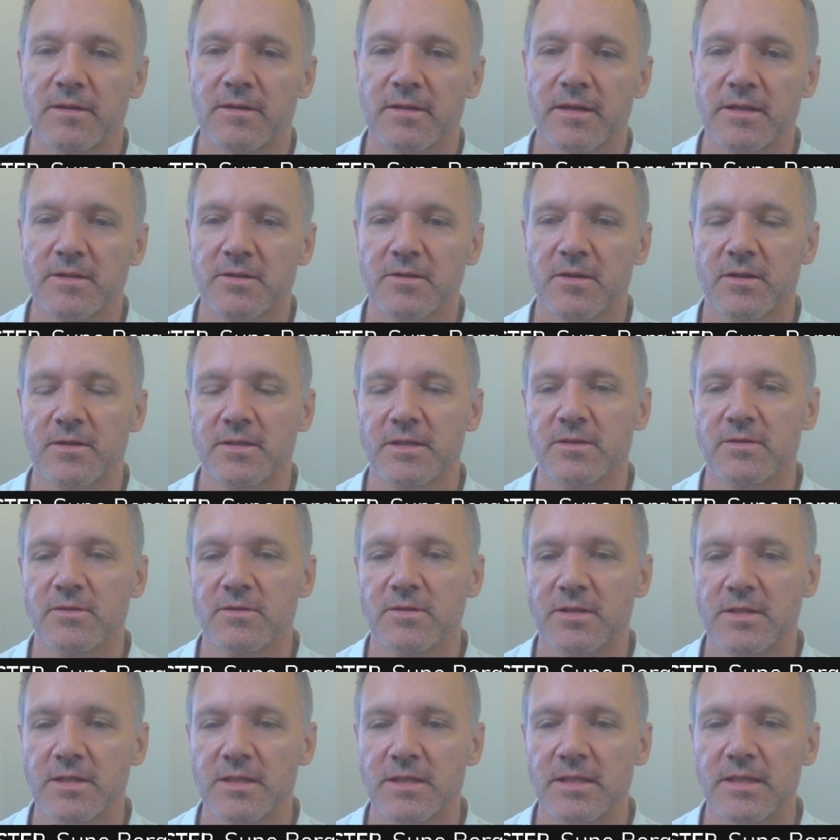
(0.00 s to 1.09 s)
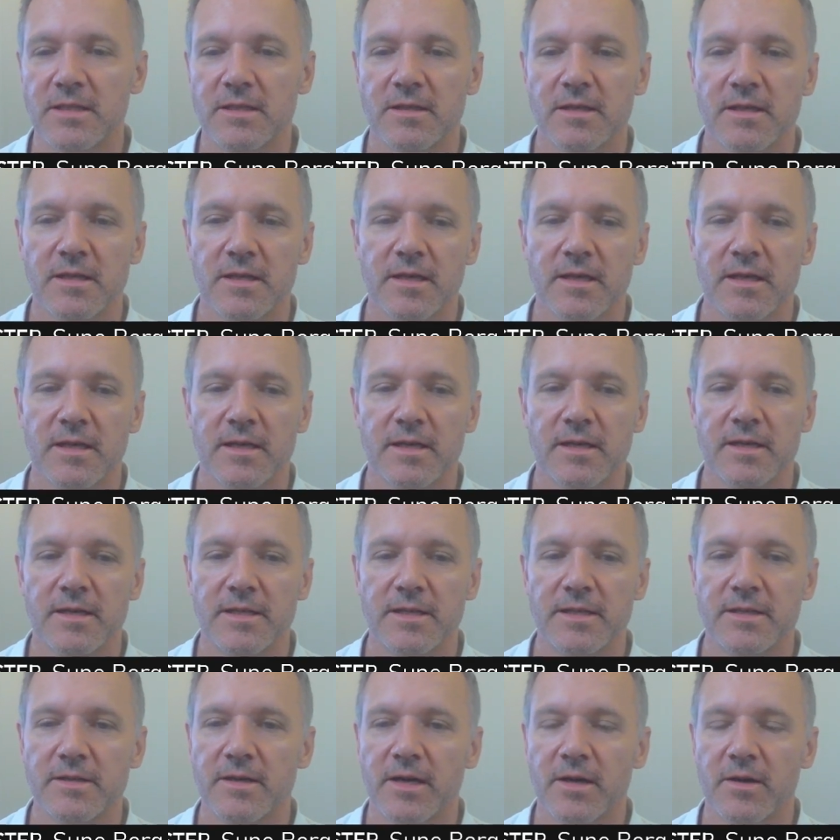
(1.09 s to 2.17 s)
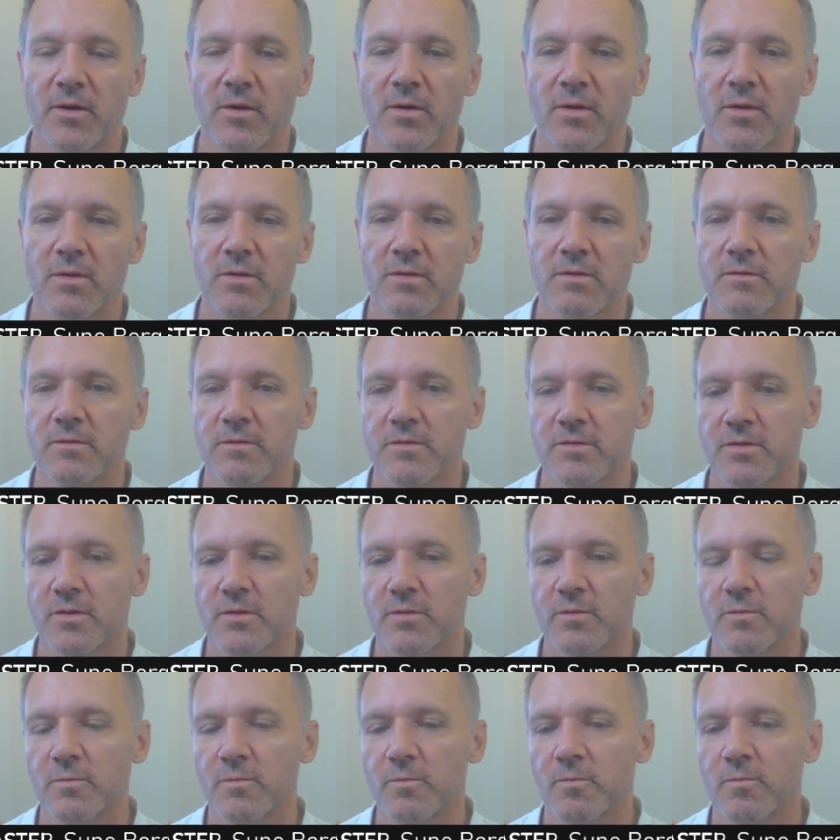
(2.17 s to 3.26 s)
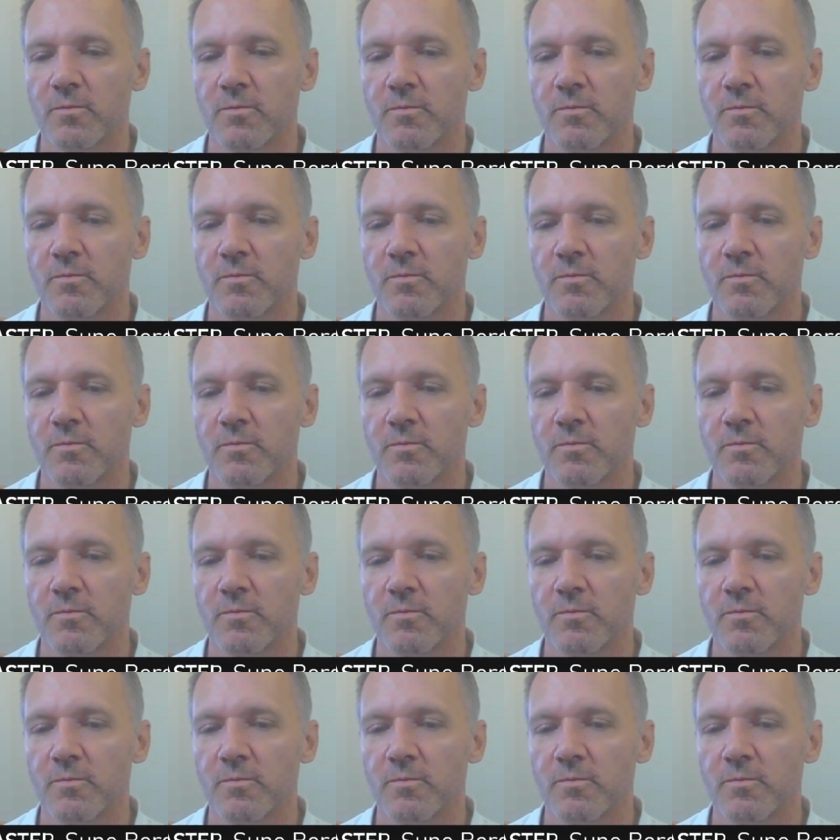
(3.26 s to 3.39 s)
there's nothing to see here at all. So